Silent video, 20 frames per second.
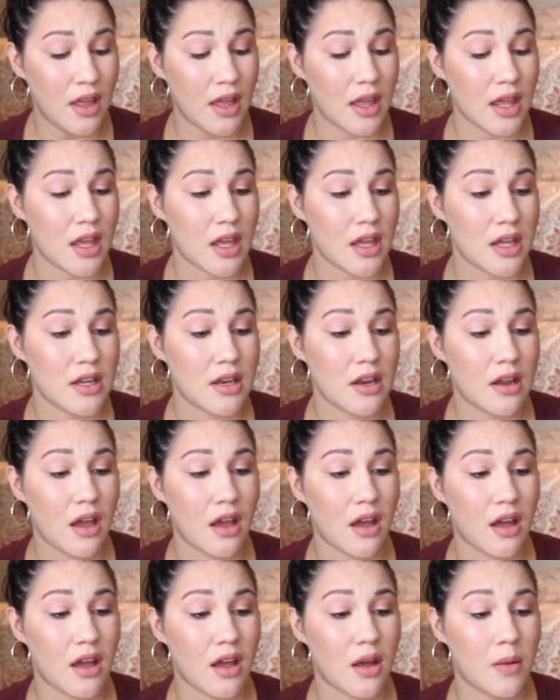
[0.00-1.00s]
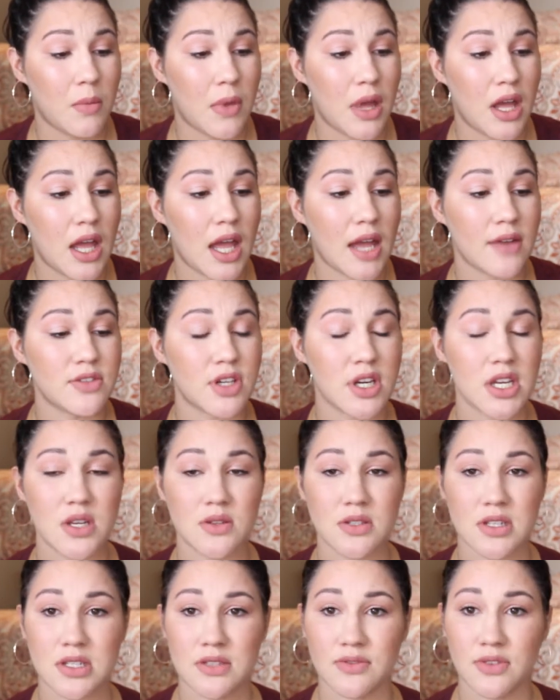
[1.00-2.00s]
And after I
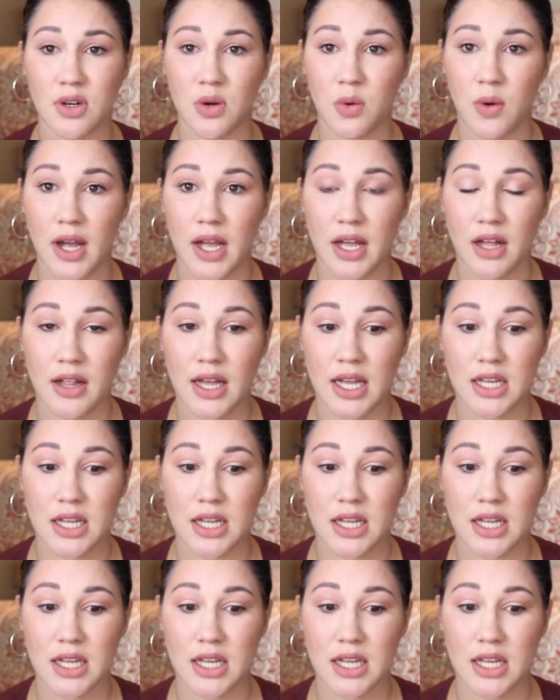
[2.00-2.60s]
use this for a while,